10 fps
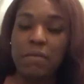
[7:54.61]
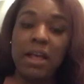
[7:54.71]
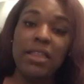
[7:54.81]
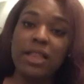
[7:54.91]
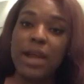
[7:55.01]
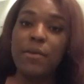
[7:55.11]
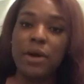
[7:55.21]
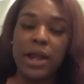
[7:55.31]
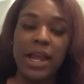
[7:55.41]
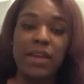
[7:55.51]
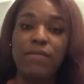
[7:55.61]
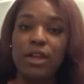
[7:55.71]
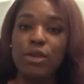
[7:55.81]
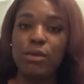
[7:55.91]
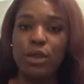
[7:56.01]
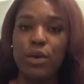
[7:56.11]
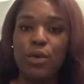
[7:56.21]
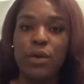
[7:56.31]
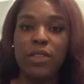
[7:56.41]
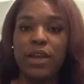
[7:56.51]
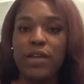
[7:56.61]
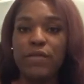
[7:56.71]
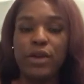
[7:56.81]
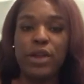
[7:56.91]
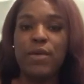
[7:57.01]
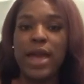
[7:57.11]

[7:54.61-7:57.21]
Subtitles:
because they were individuals who were there for you